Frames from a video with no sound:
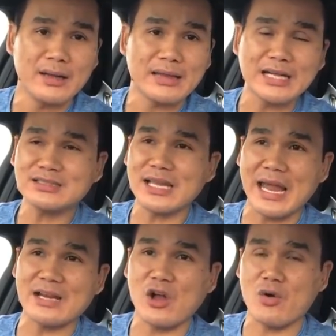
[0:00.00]
That's the
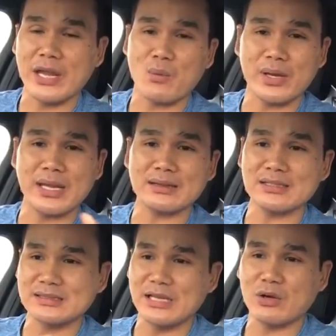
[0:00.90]
end goal. Can we get
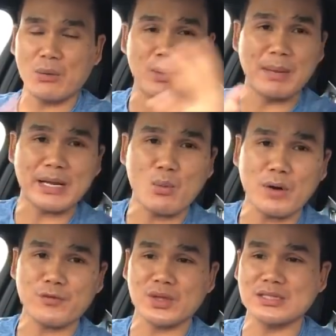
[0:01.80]
this deal? Can we make it
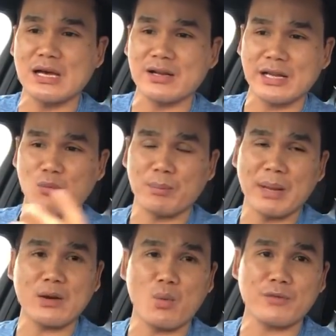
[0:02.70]
work for the seller? Can we
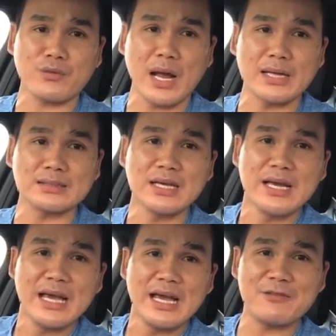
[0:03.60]
make it work for us?
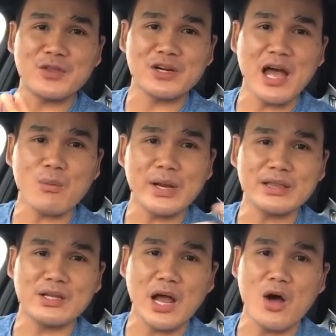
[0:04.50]
And if they're not
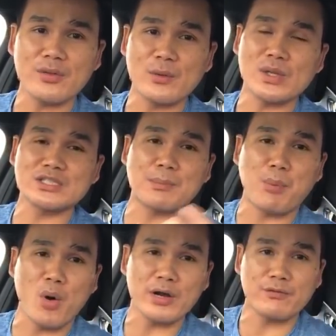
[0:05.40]
ready to go, then what's the
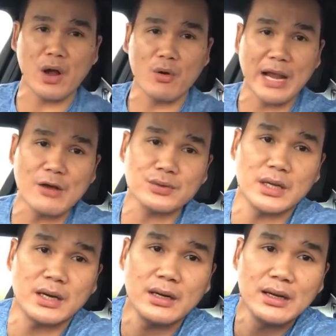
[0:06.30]
point of going out
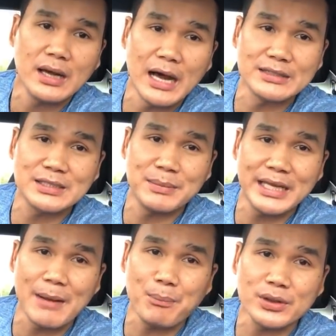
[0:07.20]
there to
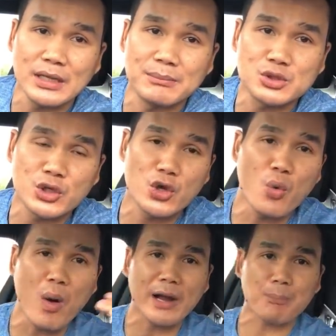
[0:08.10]
meet up with them? So
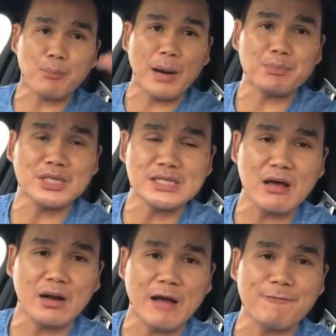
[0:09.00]
you want to prep the
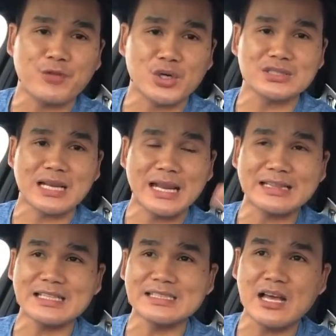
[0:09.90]
seller up first.
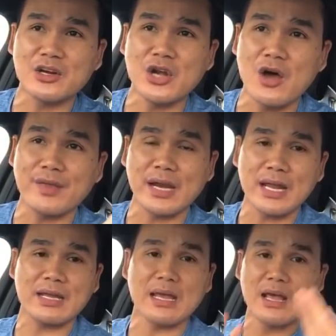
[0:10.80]
Let the seller know that,
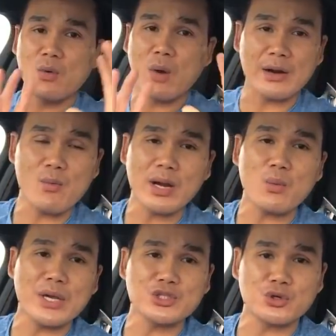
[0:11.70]
hey, I don't want
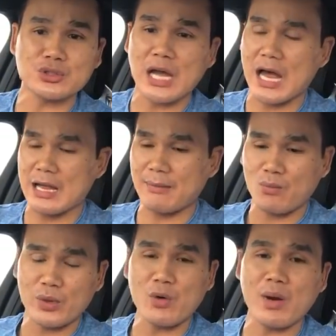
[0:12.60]
to waste your time.
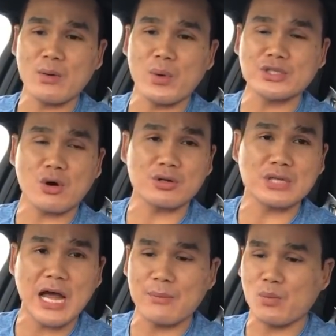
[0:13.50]
We don't want to waste our
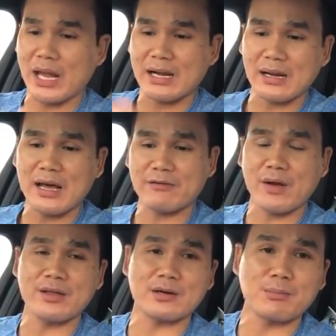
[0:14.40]
time. We got a lot
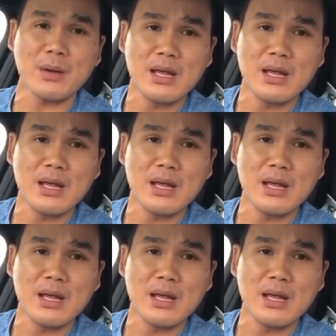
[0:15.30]
of other,